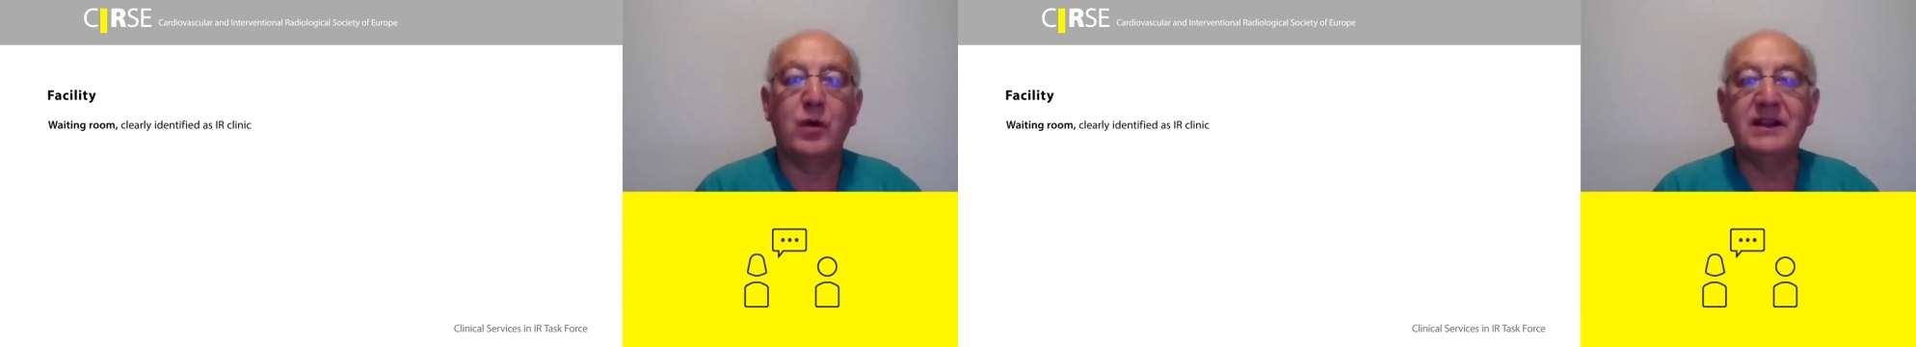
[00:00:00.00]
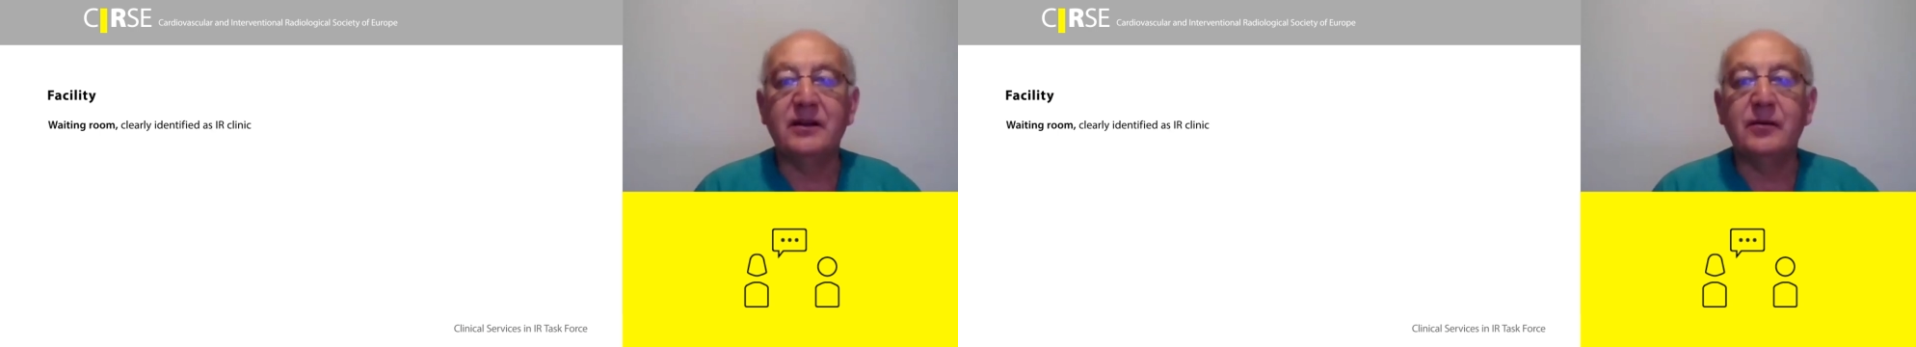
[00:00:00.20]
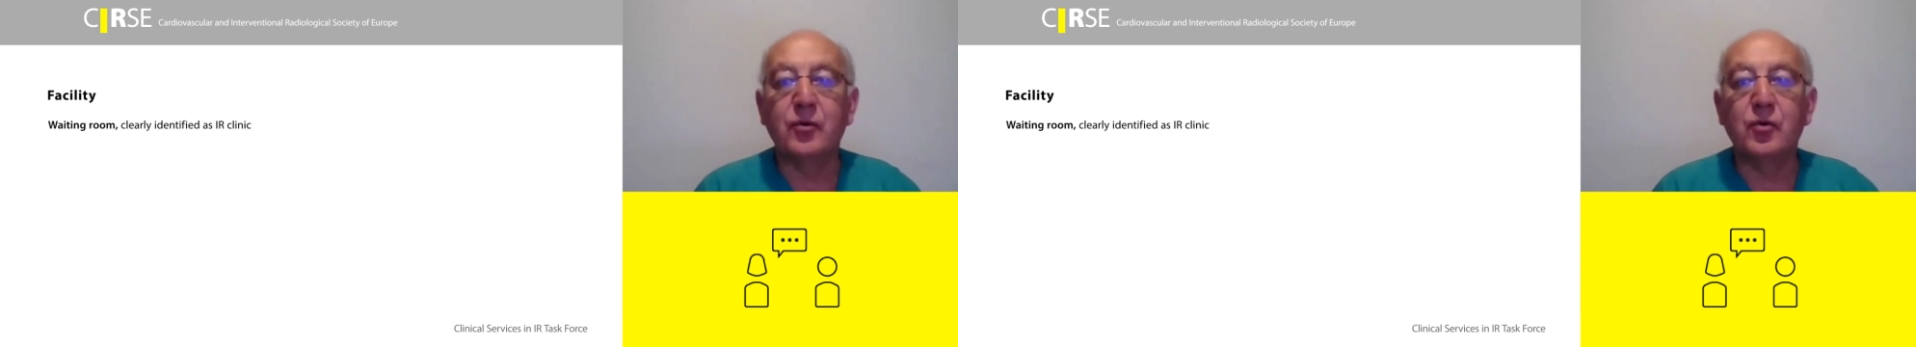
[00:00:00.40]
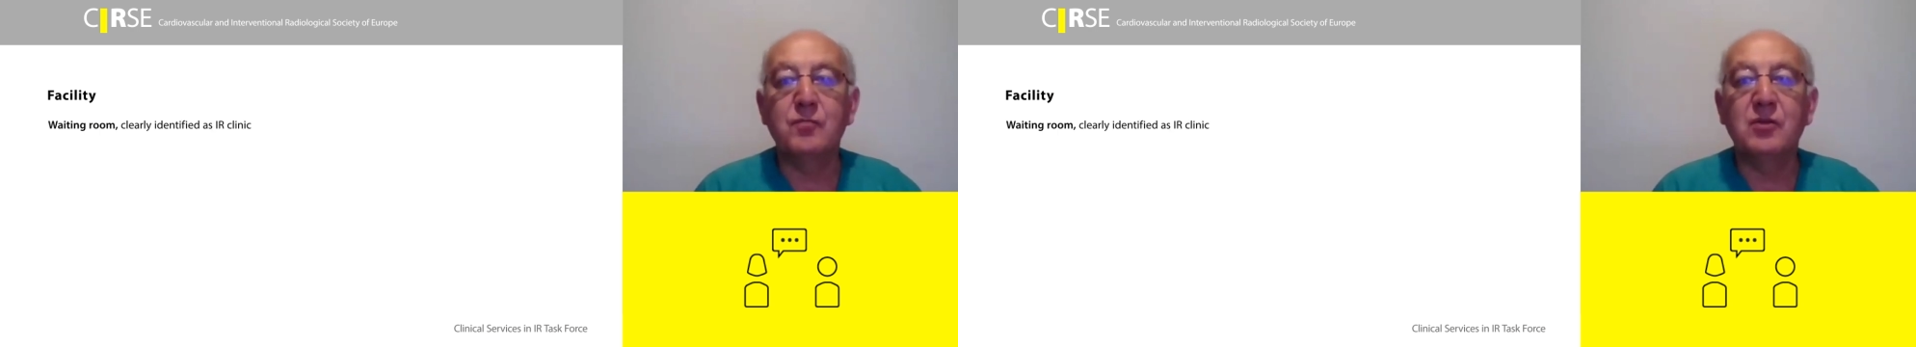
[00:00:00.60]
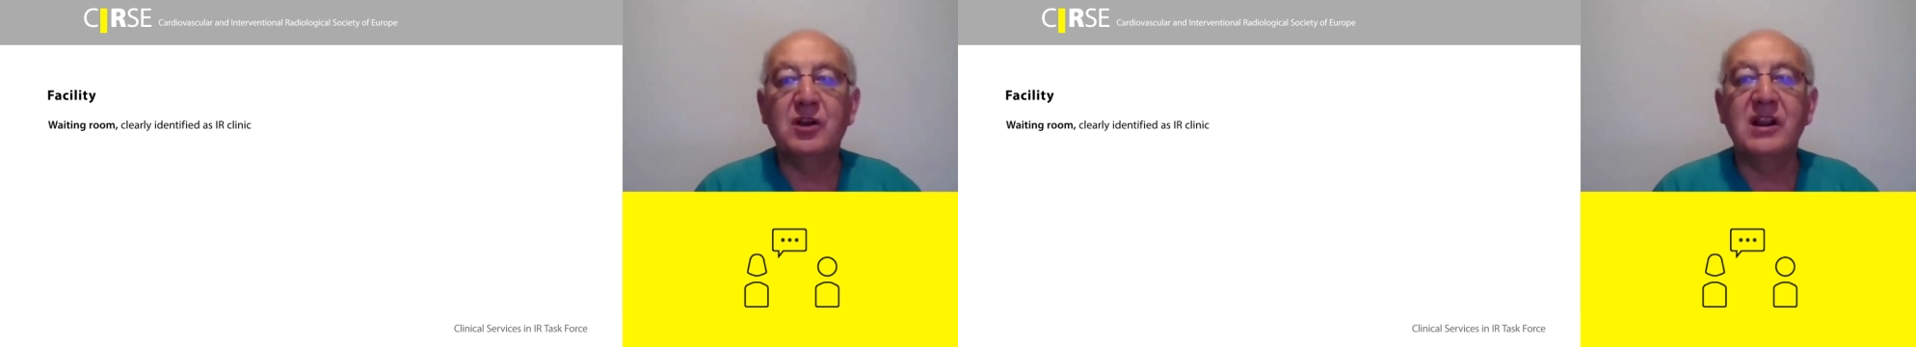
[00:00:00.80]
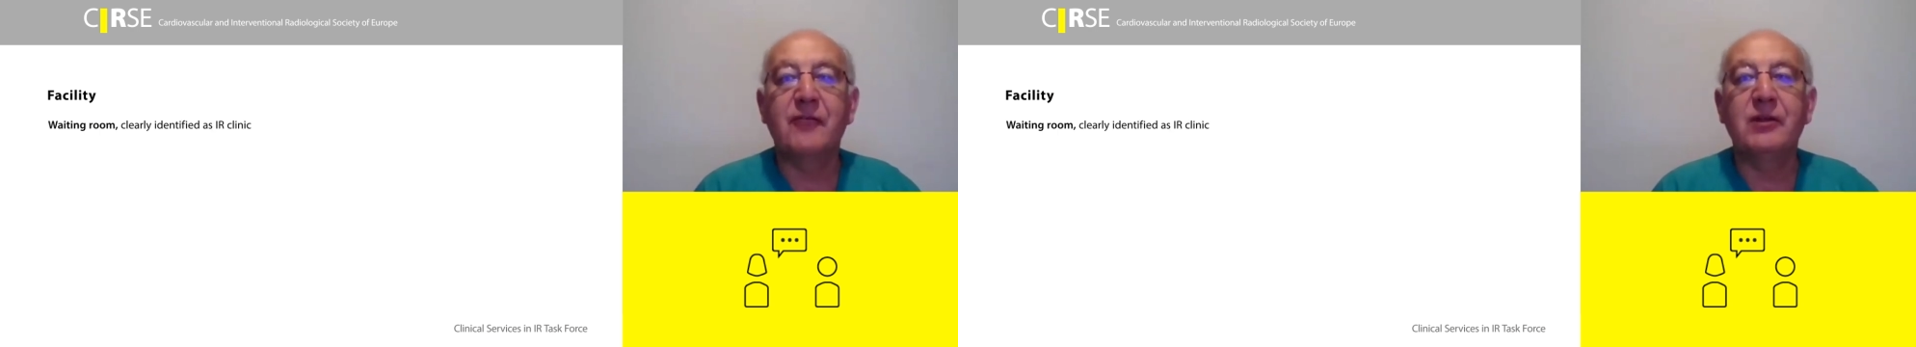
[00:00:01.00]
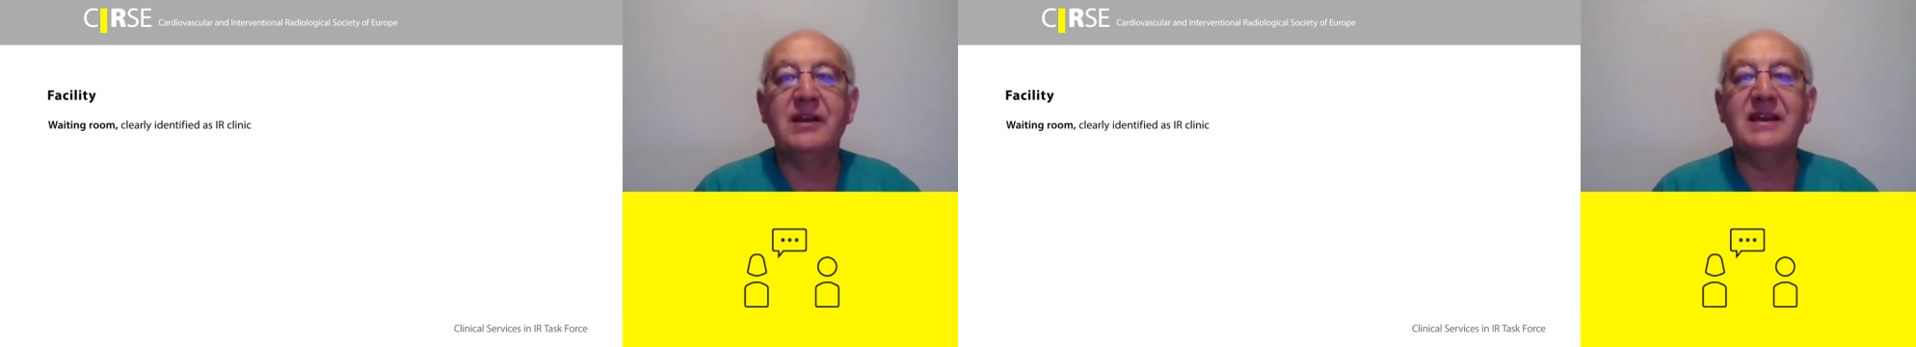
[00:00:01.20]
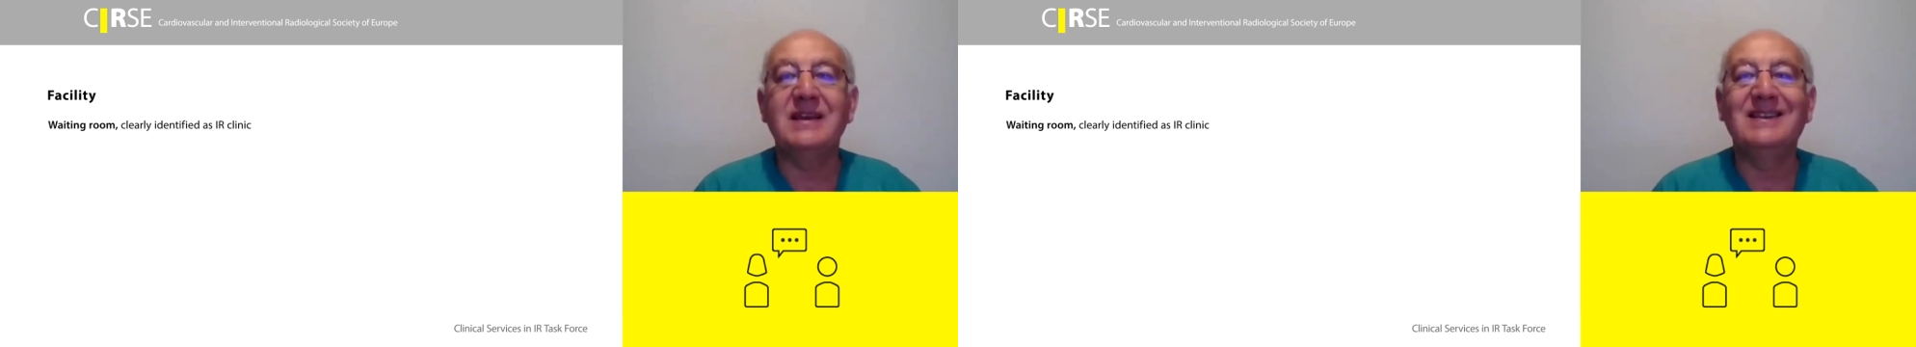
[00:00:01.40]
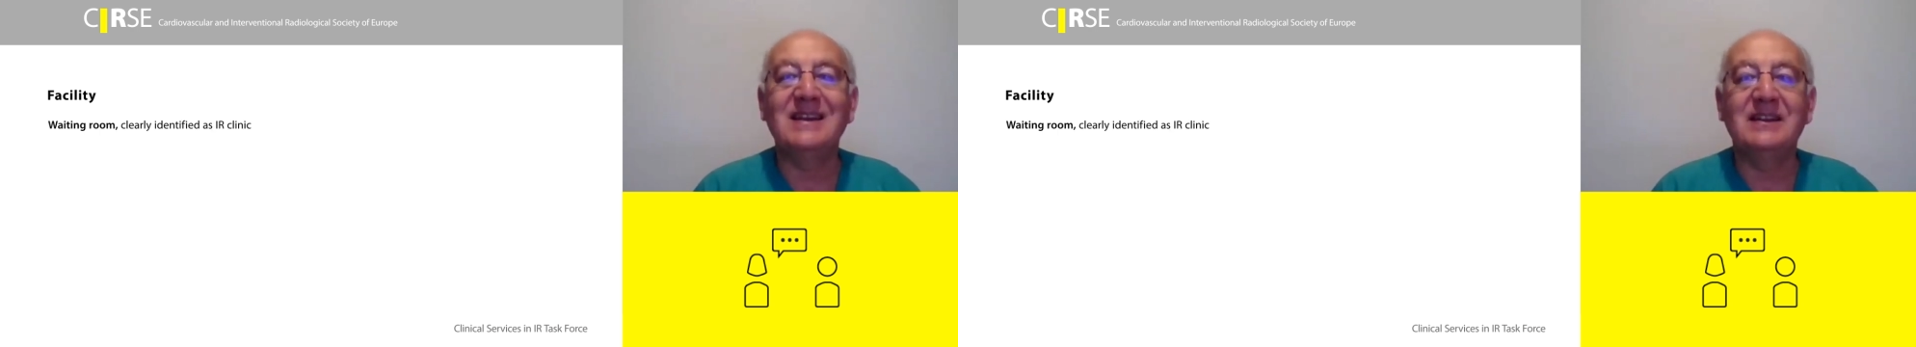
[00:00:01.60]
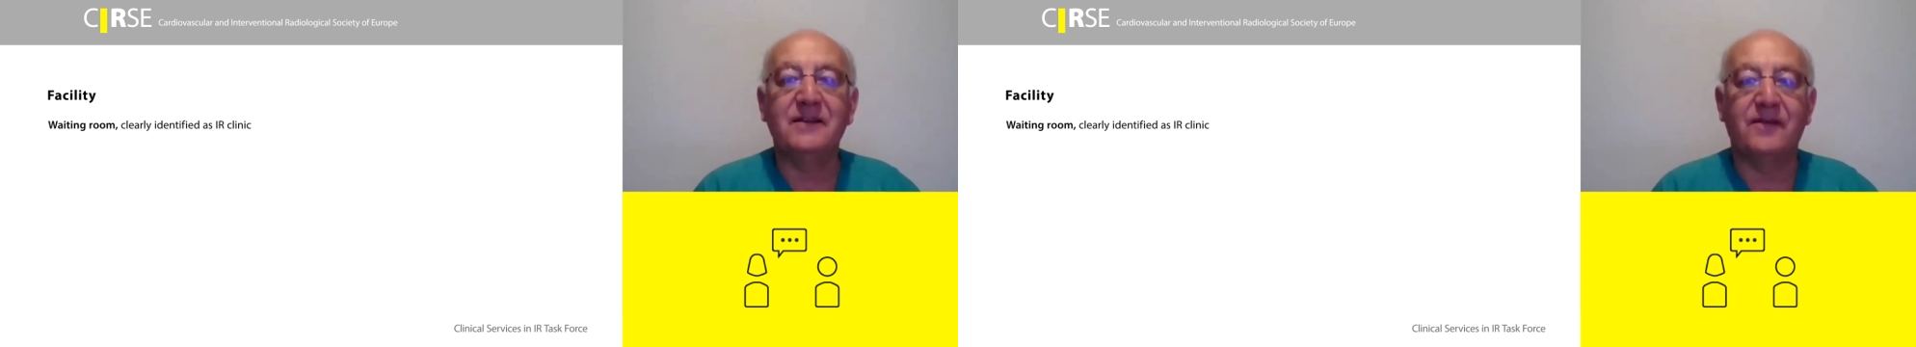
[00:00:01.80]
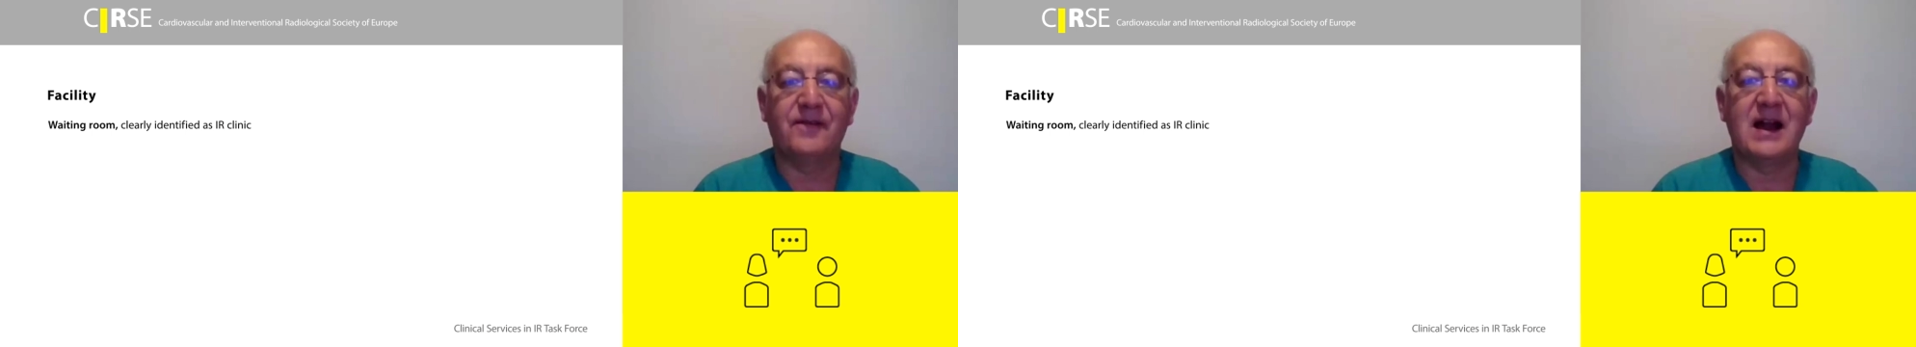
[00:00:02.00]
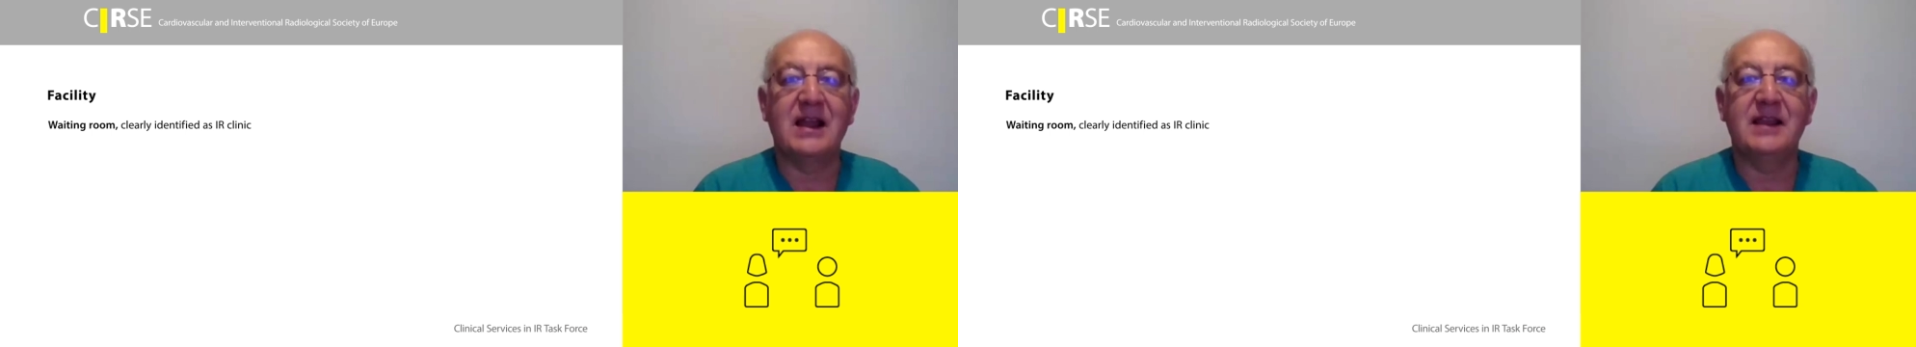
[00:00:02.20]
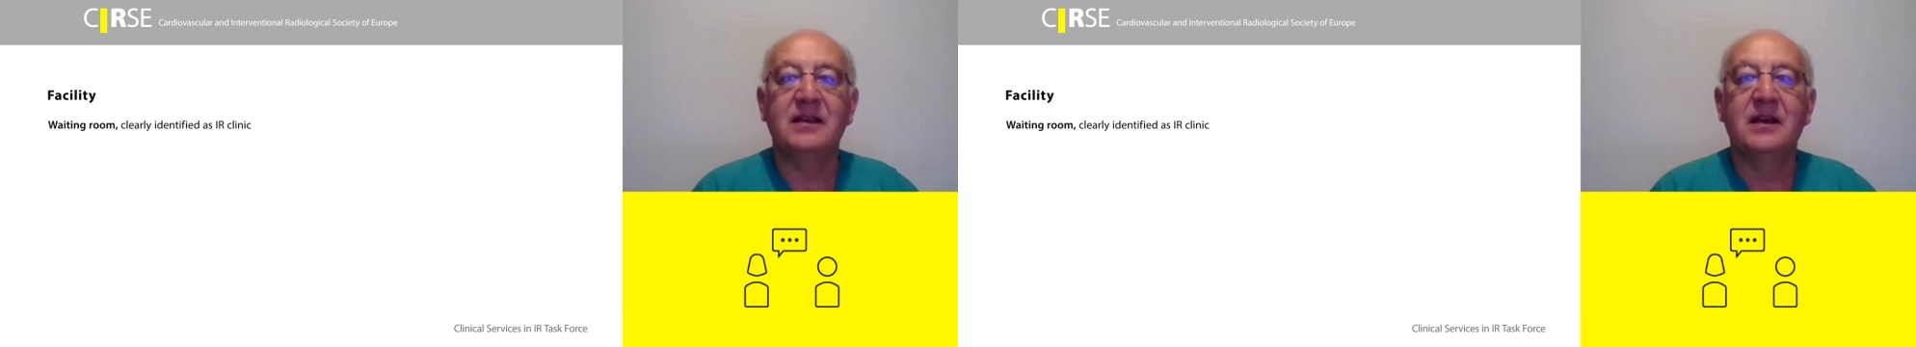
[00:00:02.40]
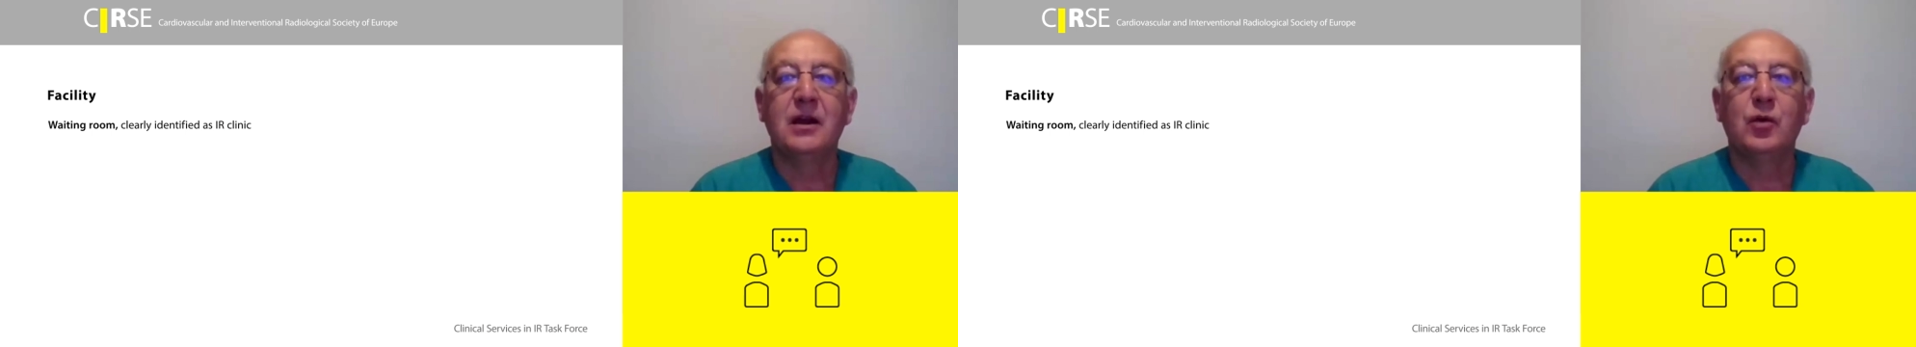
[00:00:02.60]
waiting room clearly identified